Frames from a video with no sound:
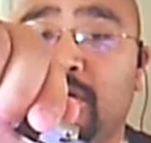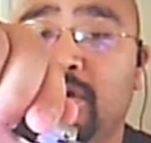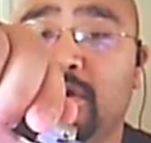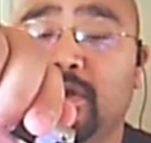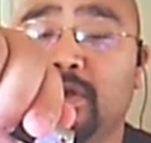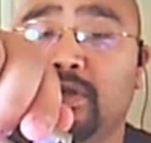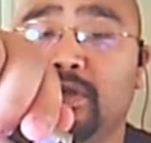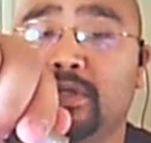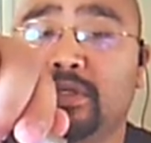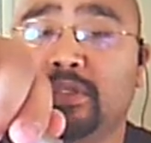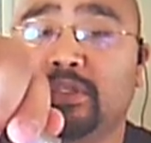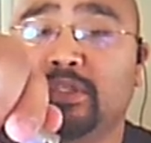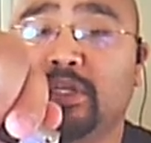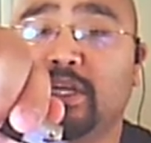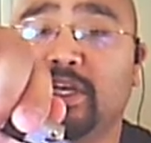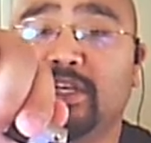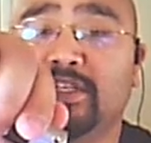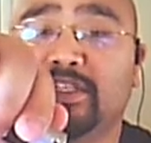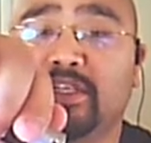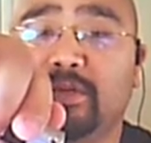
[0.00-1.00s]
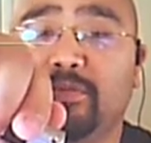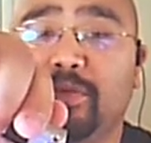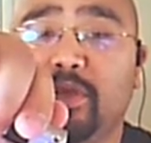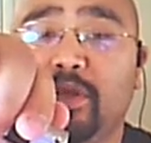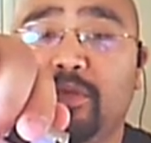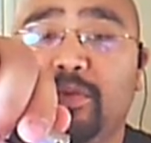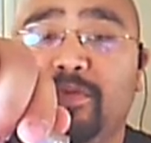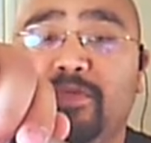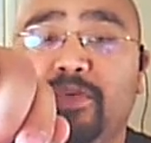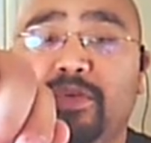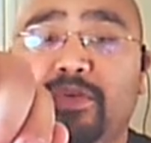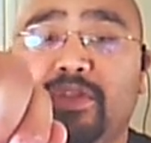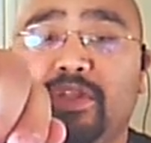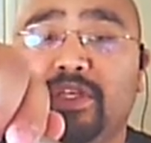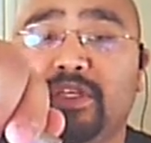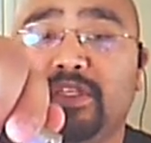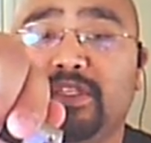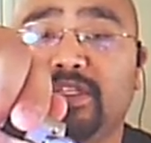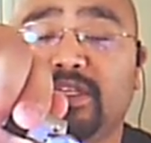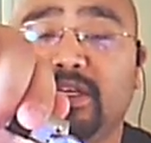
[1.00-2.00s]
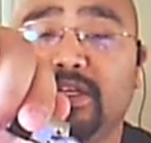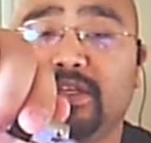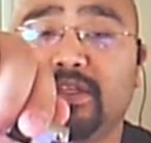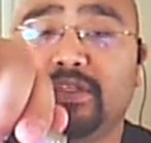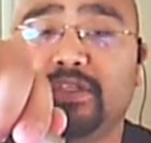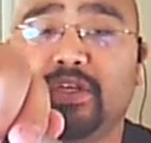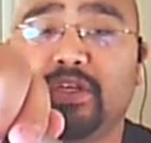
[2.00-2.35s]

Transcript: So like I said, we reviewed this stogie